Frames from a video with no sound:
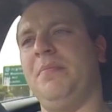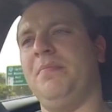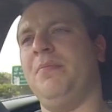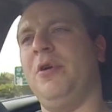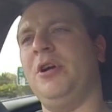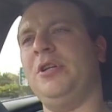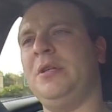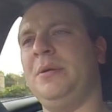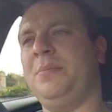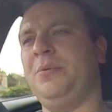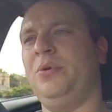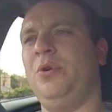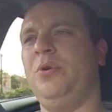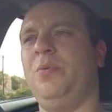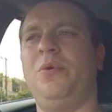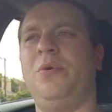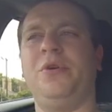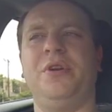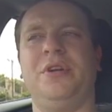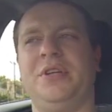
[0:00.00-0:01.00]
Most people
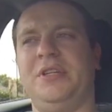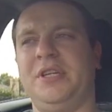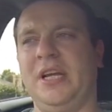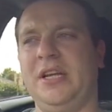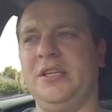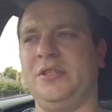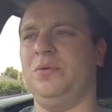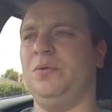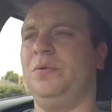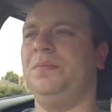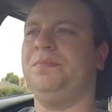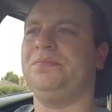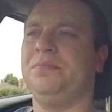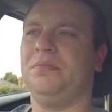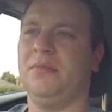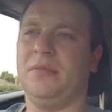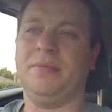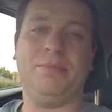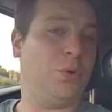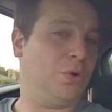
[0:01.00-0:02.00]
who wanted a diesel
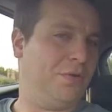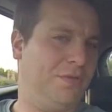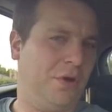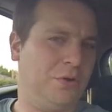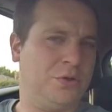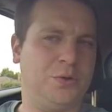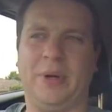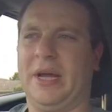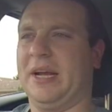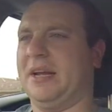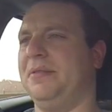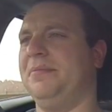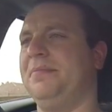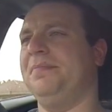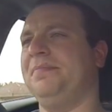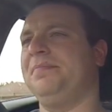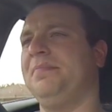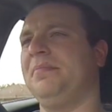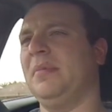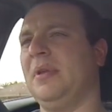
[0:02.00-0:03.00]
bought a Volkswagen.
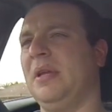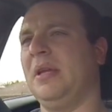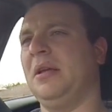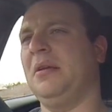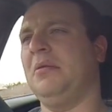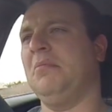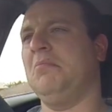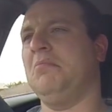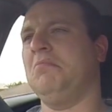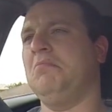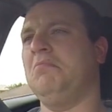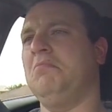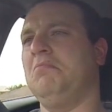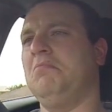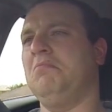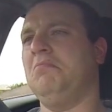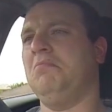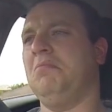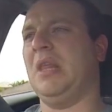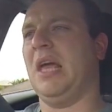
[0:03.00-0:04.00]

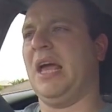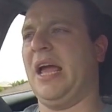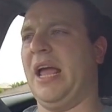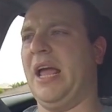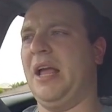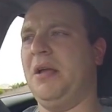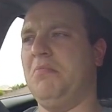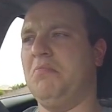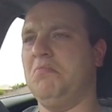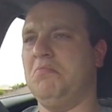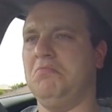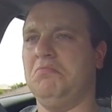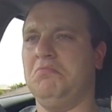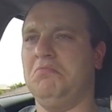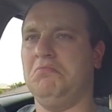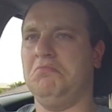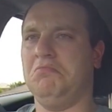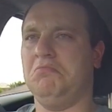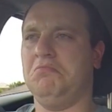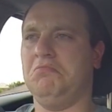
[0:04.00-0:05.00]
They
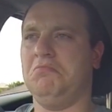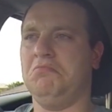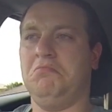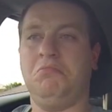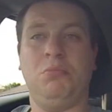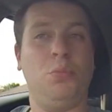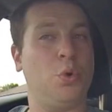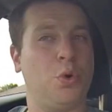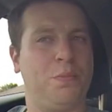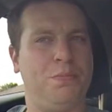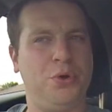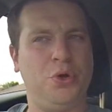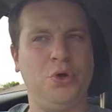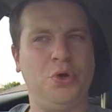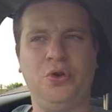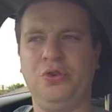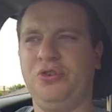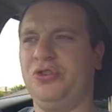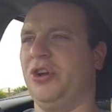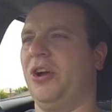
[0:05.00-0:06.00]
bought a
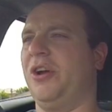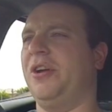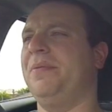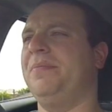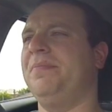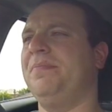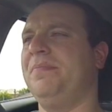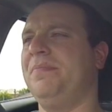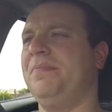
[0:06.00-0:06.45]
Peugeot.